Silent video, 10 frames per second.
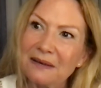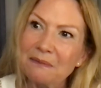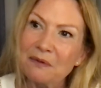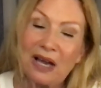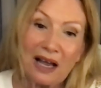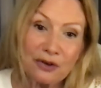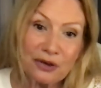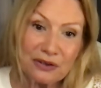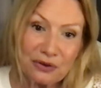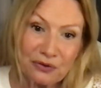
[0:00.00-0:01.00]
the
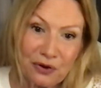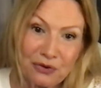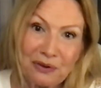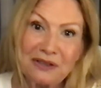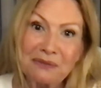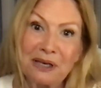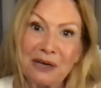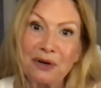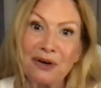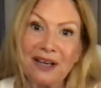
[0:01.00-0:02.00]
address, of course, when
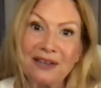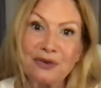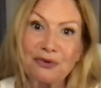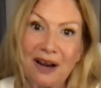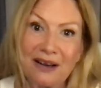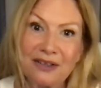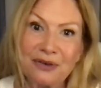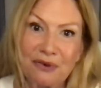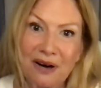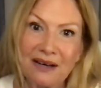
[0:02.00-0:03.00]
somebody would like to write
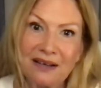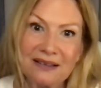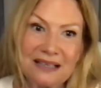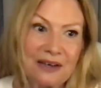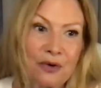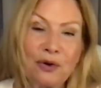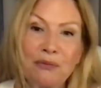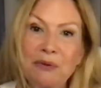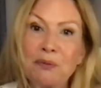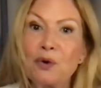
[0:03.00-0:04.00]
to Reiner, it can only
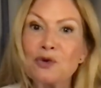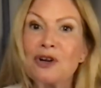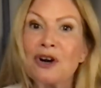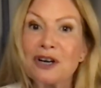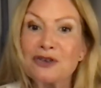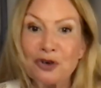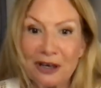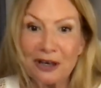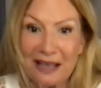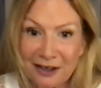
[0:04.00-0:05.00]
be postcards or
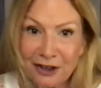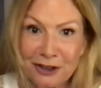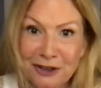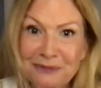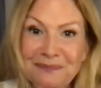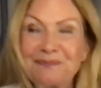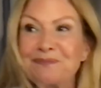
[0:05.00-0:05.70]
letters.